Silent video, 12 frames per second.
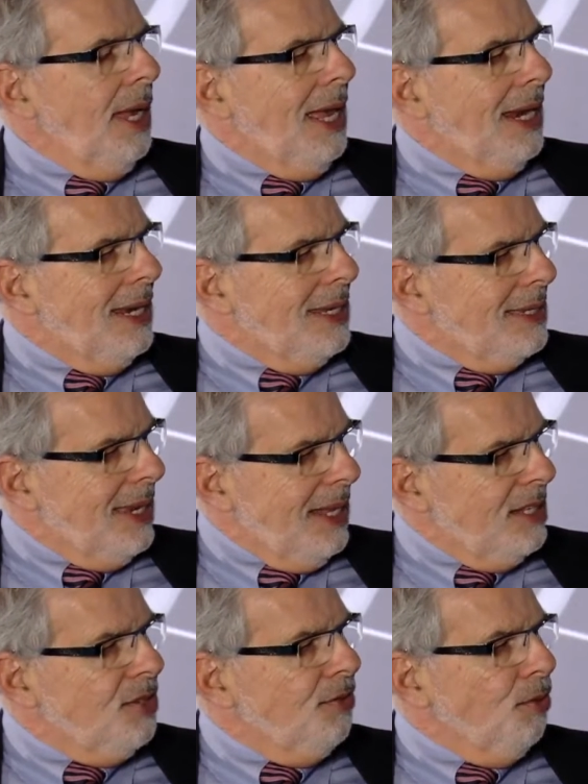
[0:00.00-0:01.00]
and an
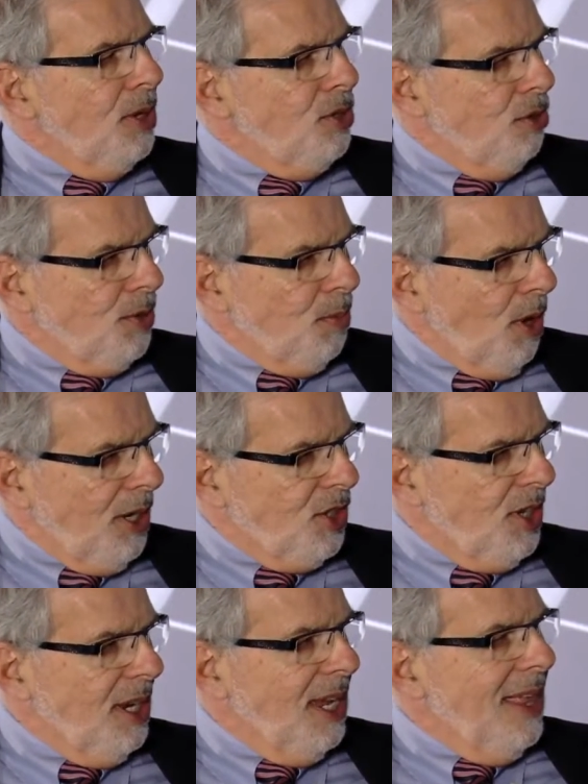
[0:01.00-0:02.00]
intensive research
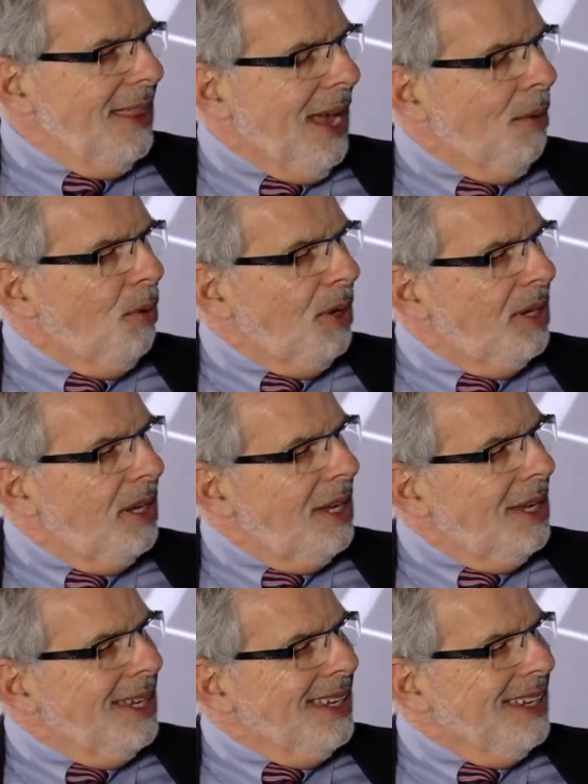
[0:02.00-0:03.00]
project that would
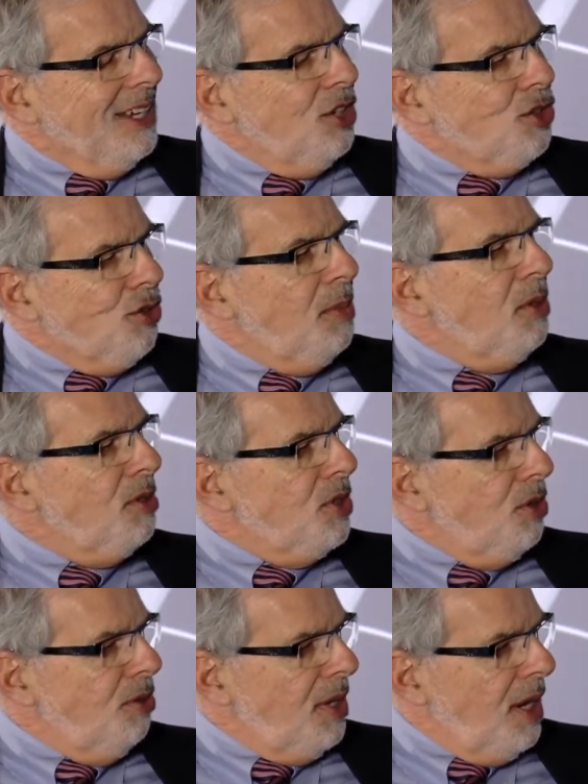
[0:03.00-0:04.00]
contribute
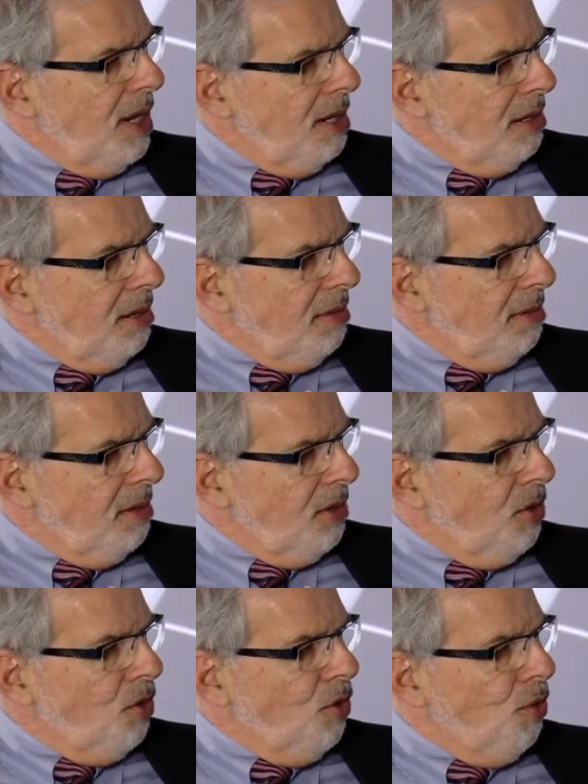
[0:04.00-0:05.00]
to their
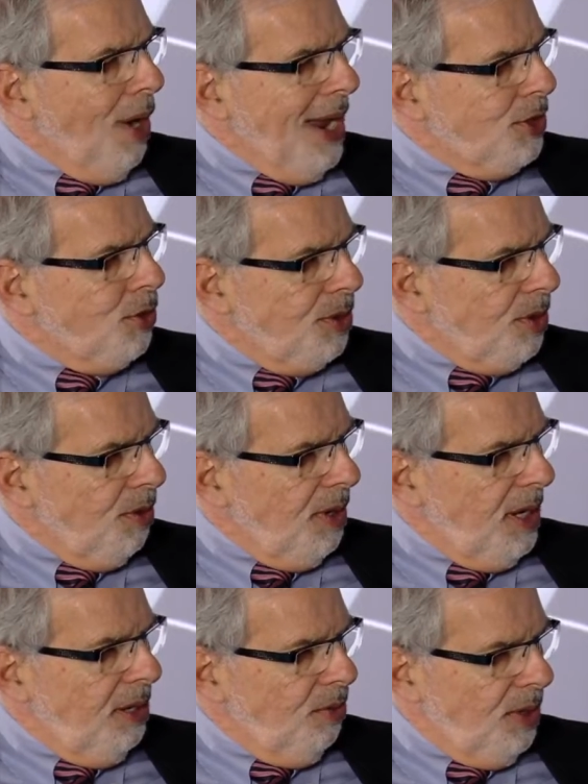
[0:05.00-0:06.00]
graduate
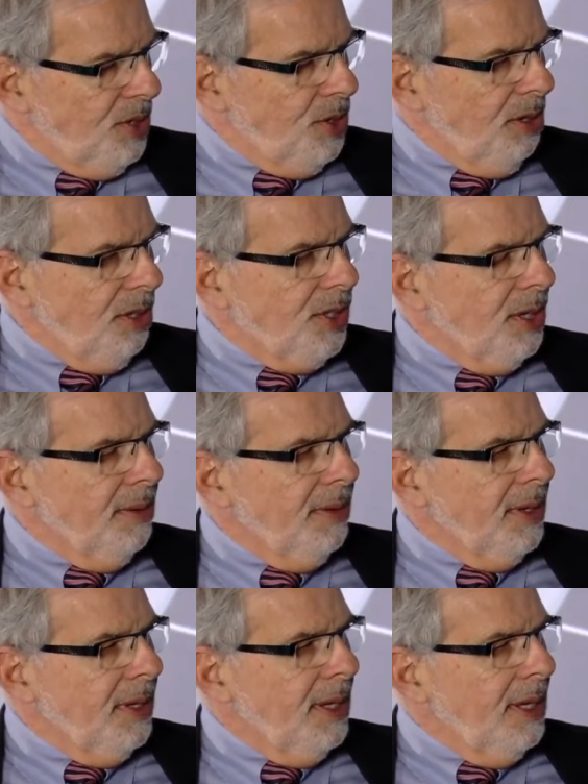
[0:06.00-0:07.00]
degree research,
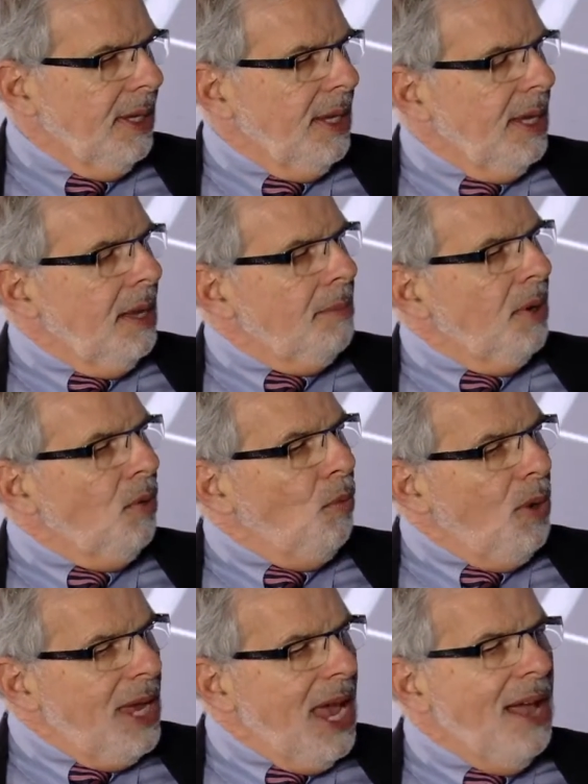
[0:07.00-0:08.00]
but
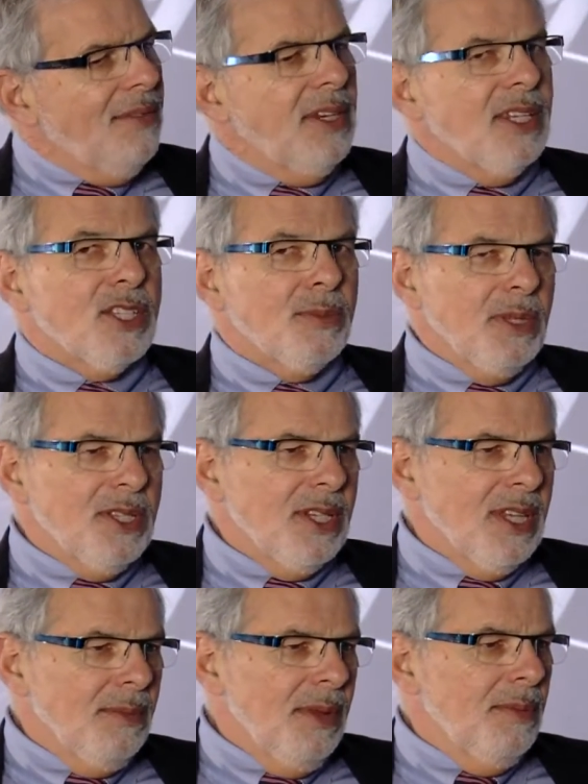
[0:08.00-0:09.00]
we have an
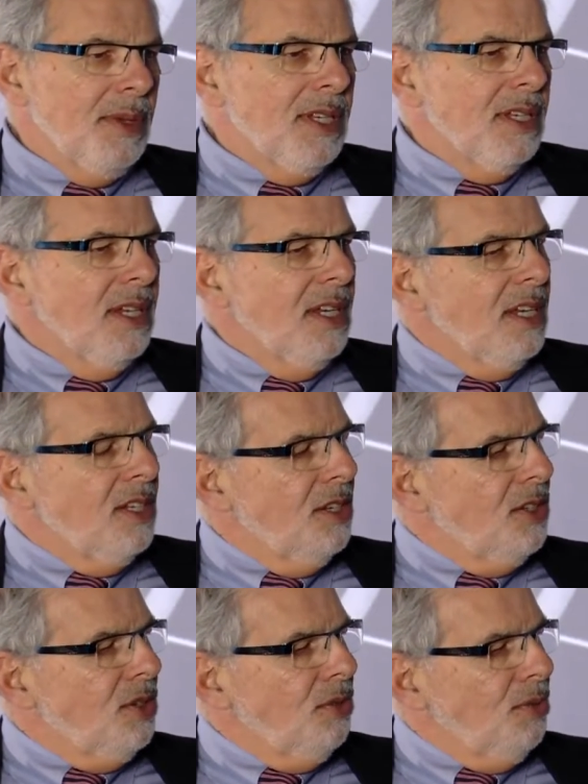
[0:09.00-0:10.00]
explicit commitment
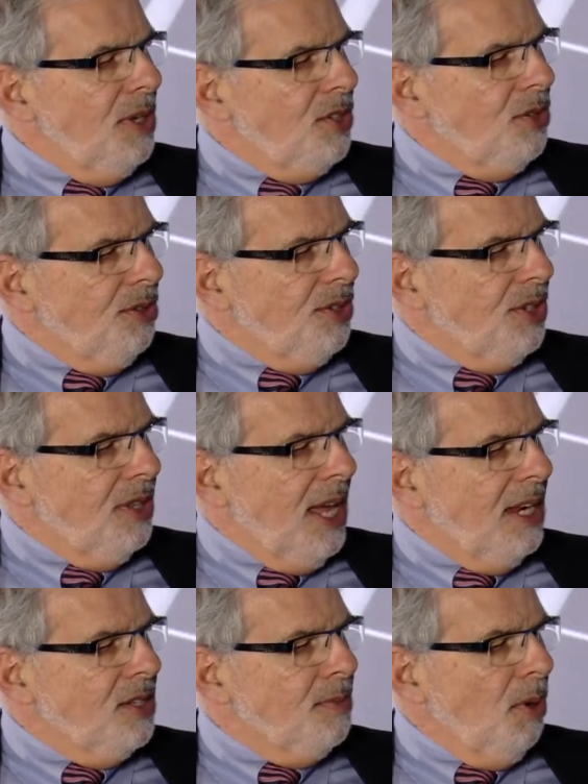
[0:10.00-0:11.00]
to do research
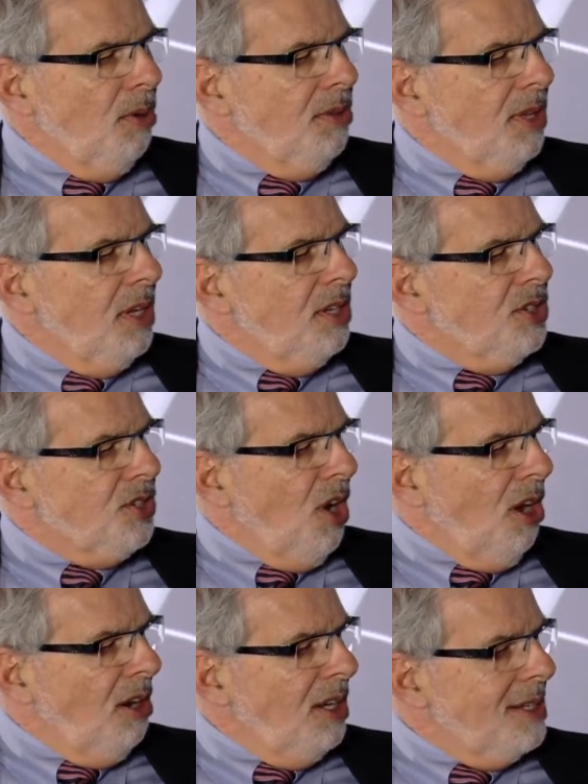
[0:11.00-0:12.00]
that is both
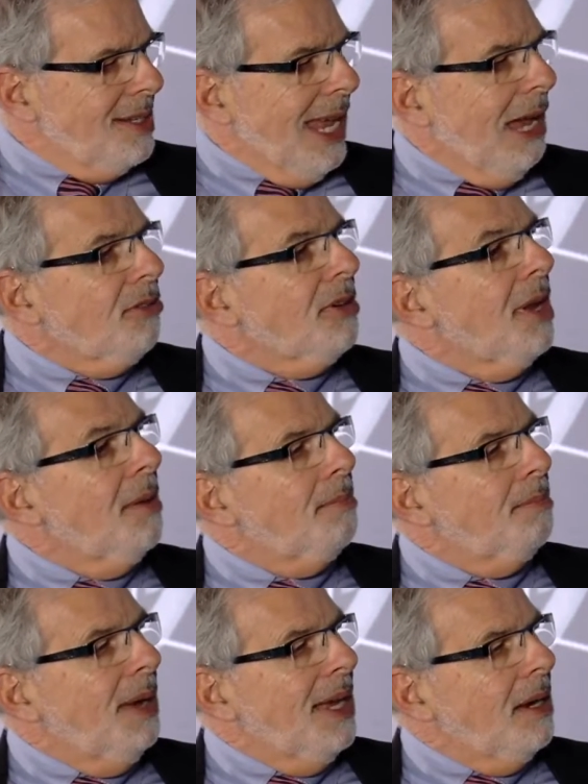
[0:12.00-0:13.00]
scholarly sound
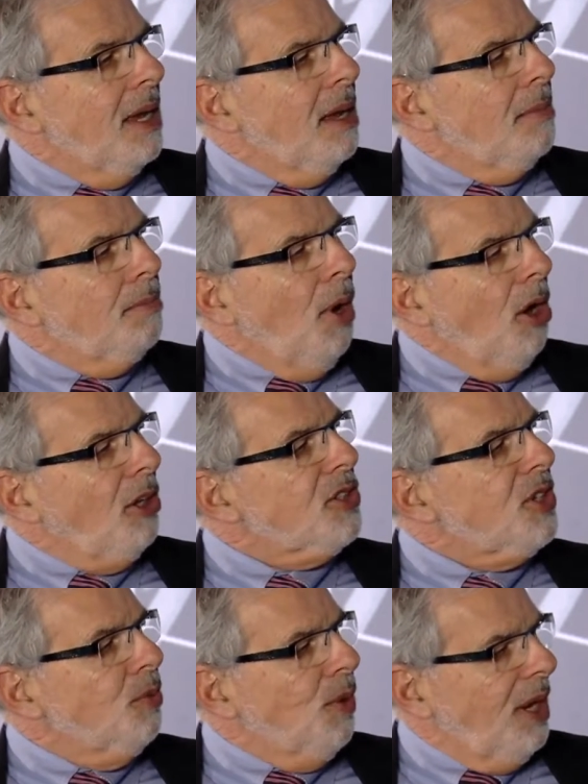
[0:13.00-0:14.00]
but
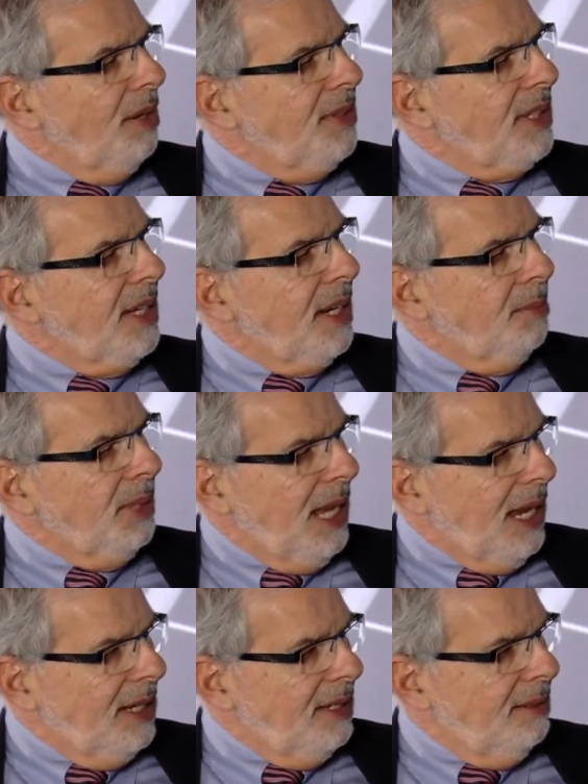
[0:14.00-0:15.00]
policy relevant and
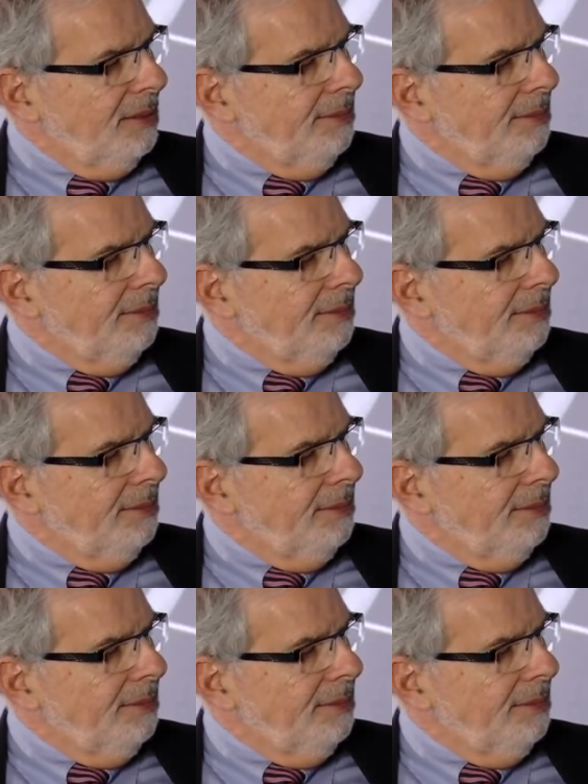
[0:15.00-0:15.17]
applied.